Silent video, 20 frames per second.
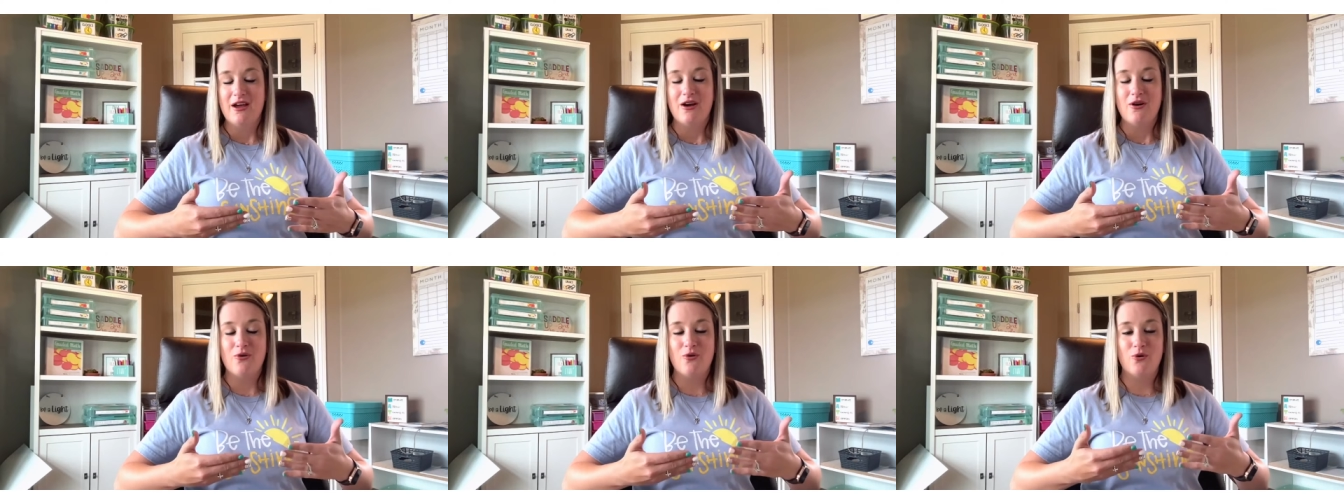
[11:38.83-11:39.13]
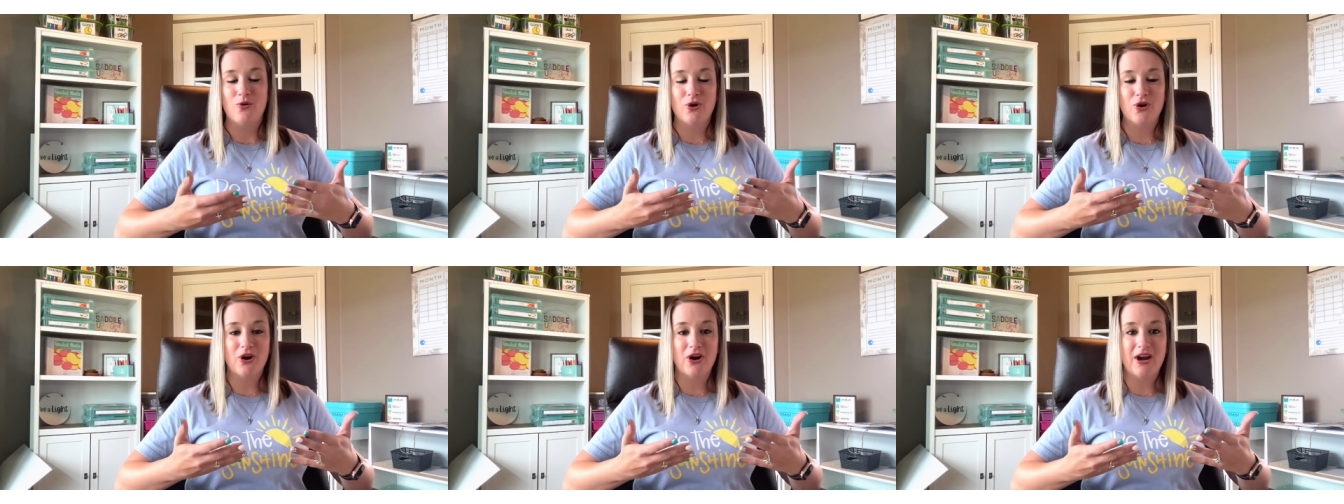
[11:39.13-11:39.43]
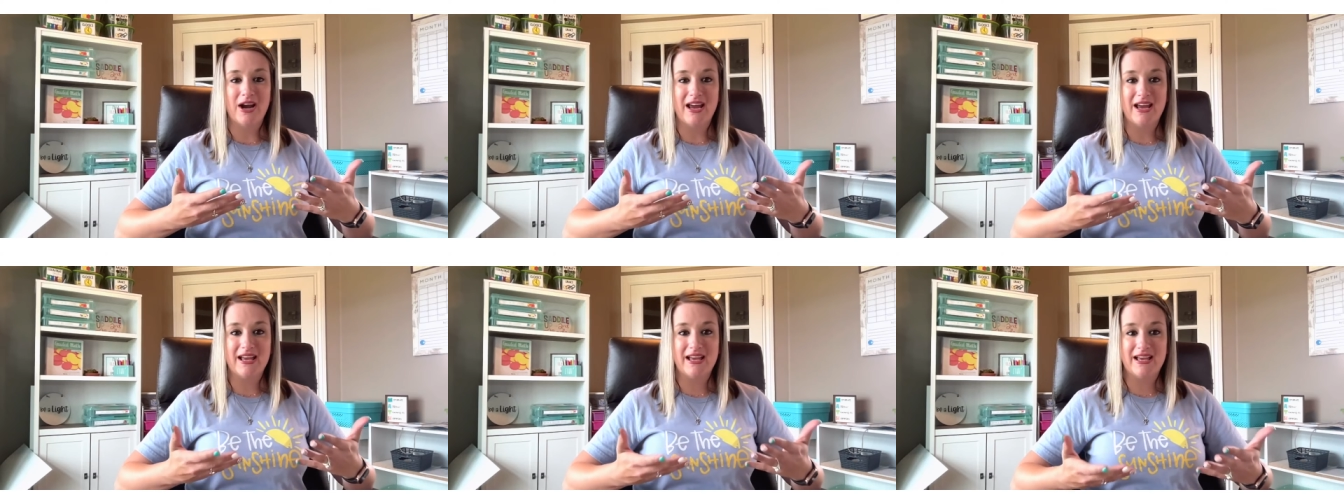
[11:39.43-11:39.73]
or
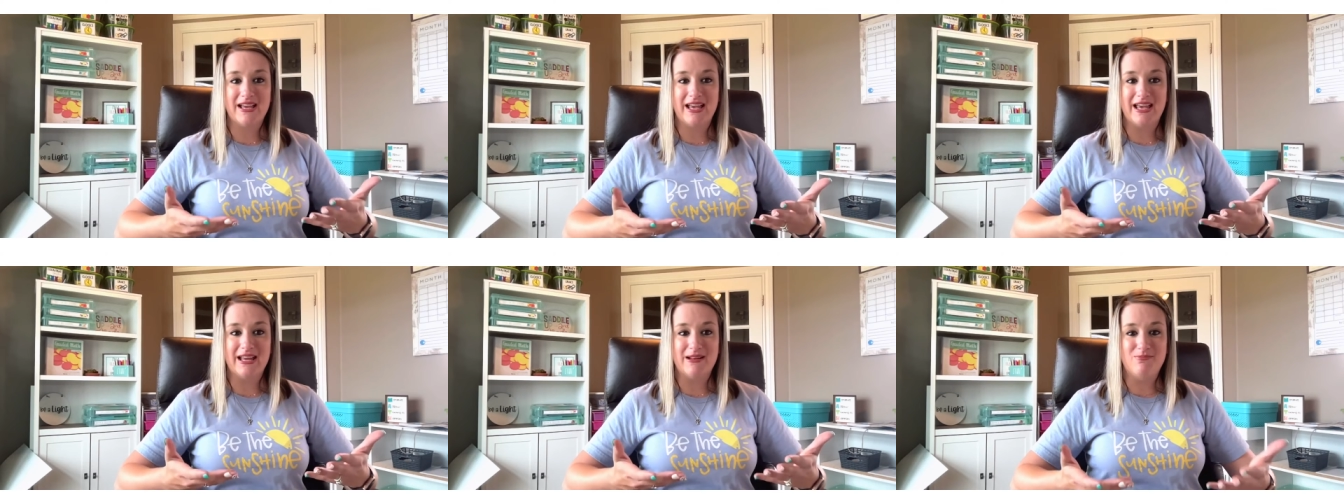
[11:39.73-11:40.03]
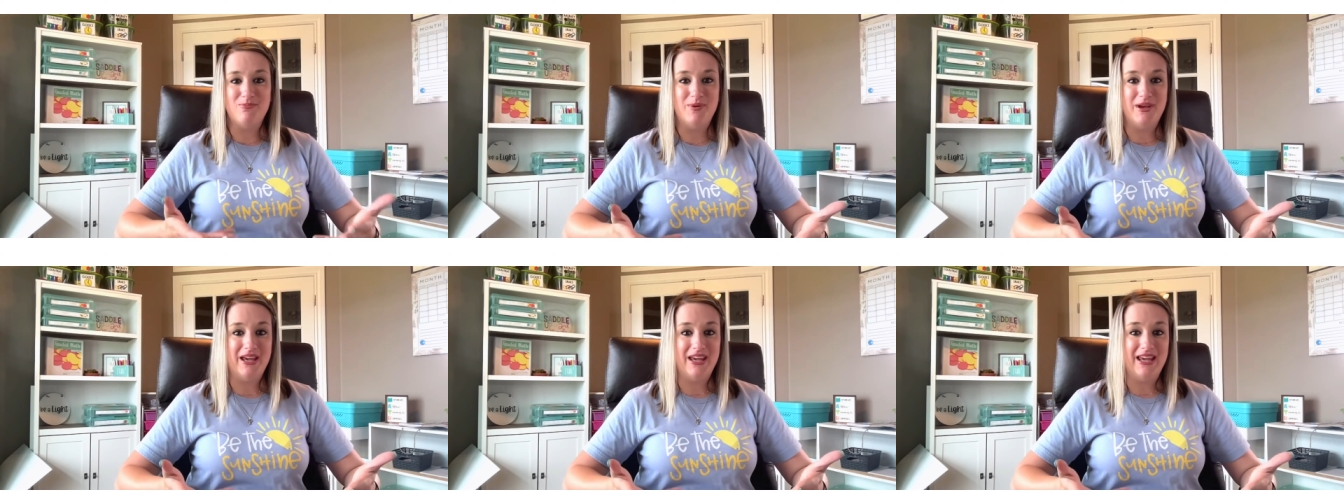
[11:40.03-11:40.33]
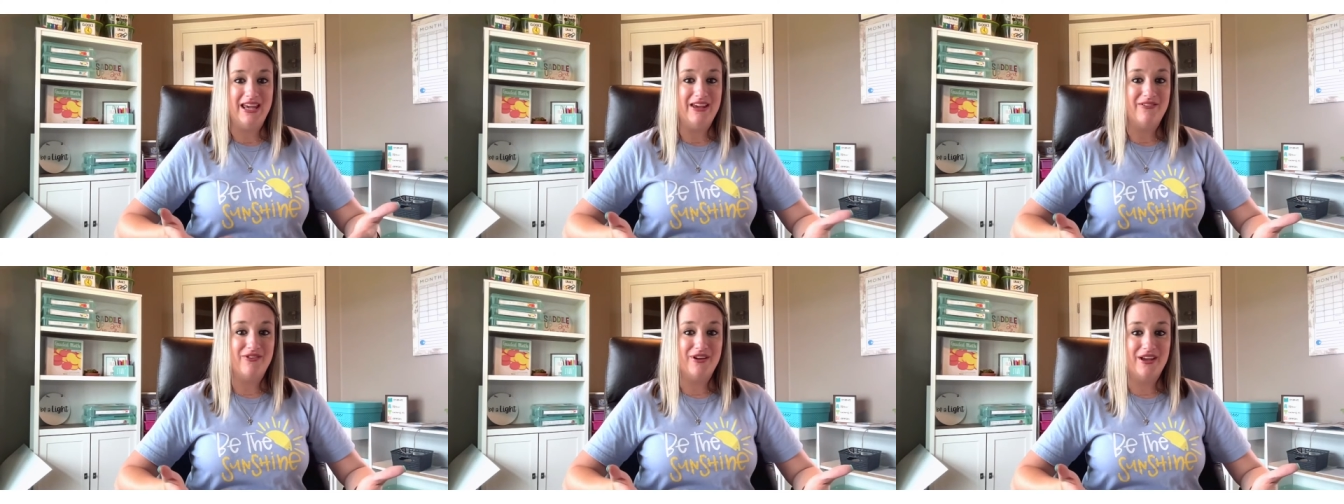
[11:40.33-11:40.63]
it could be
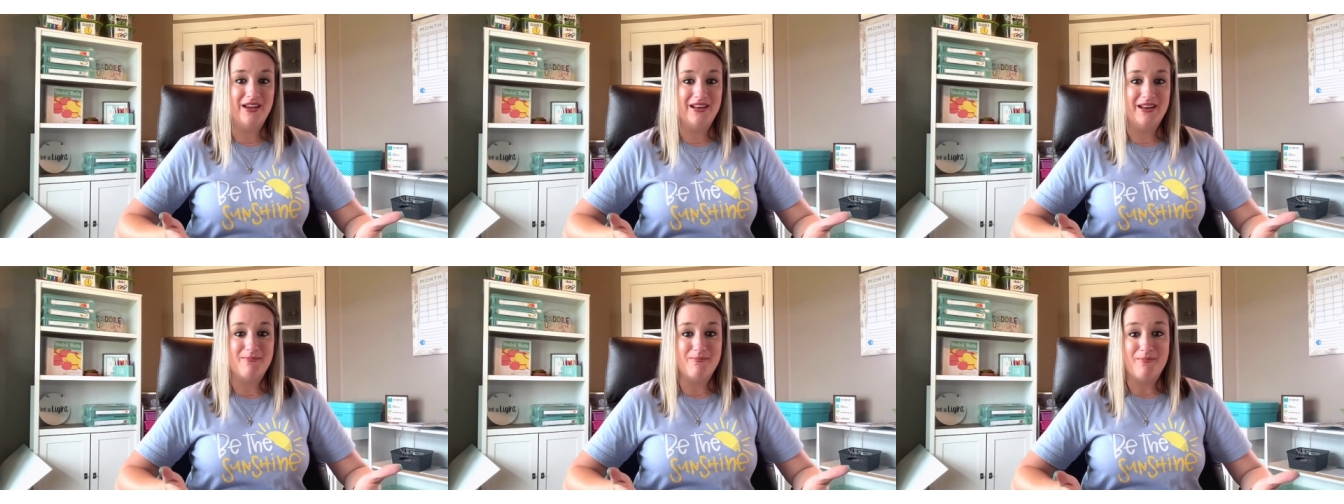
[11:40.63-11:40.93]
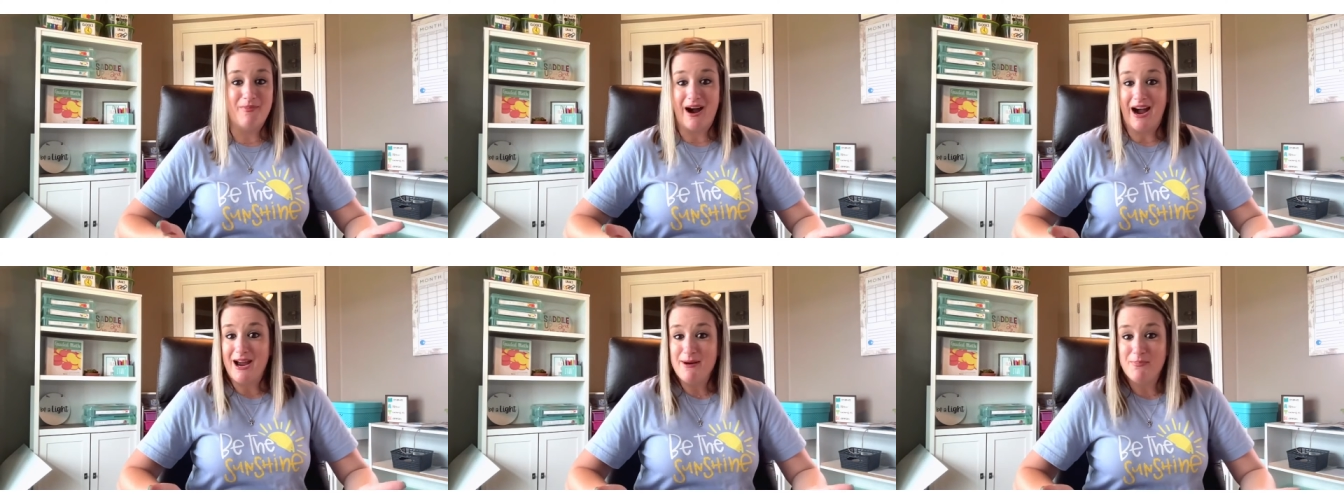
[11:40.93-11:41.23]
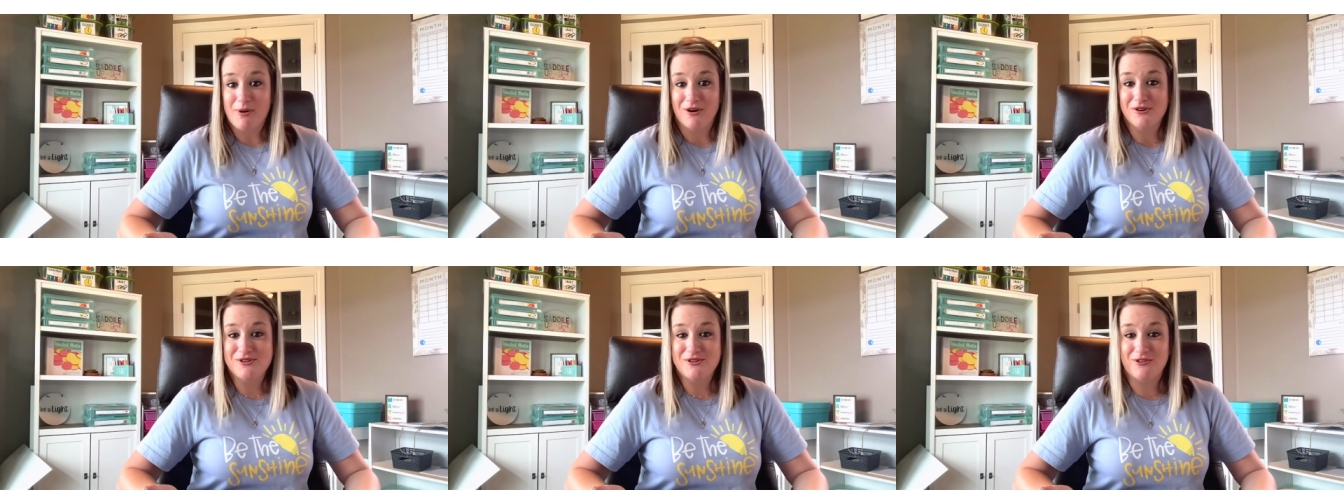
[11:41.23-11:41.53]
even my
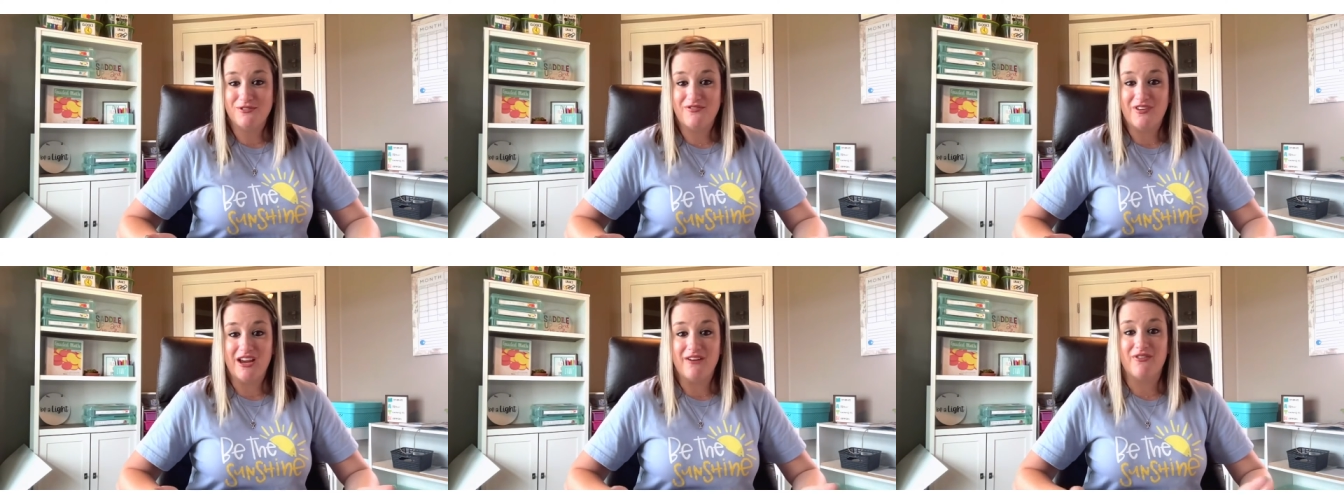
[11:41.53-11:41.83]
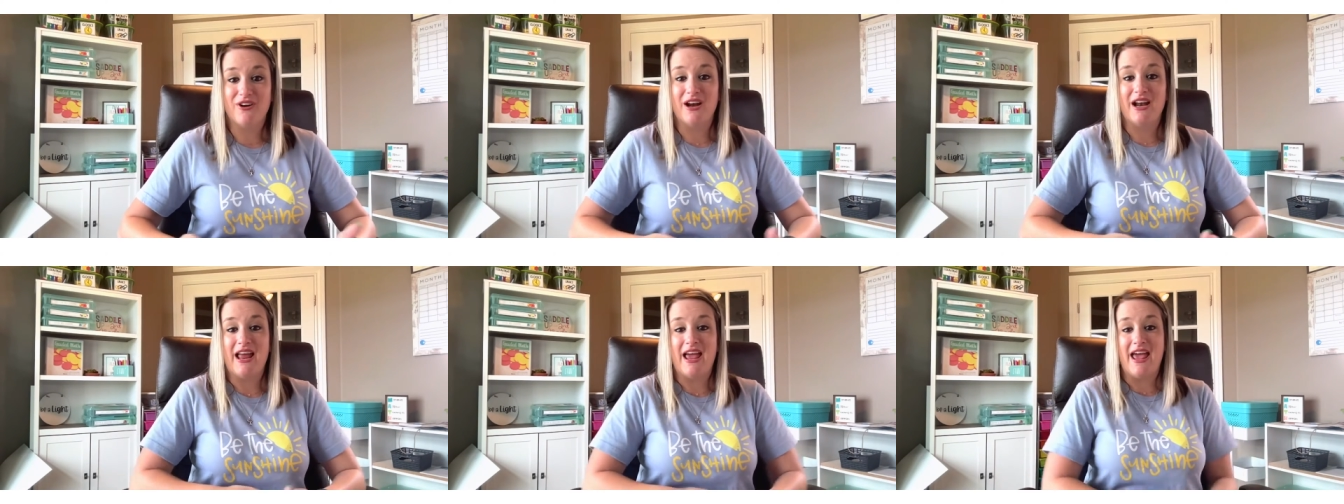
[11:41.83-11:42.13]
personal favorite,